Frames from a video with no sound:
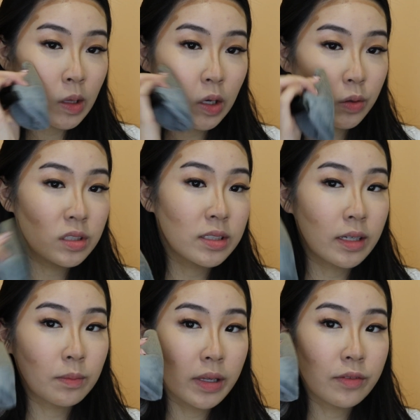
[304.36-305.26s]
Always
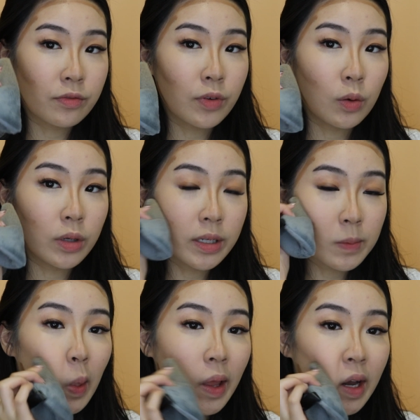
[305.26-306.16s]
like bend forward,
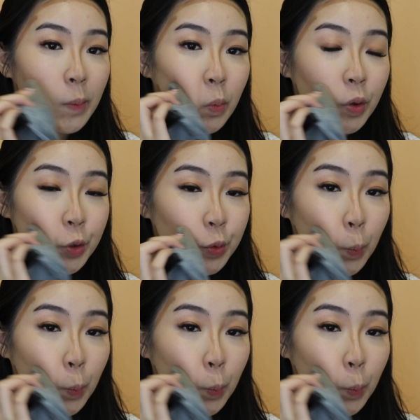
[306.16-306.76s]
like upwards.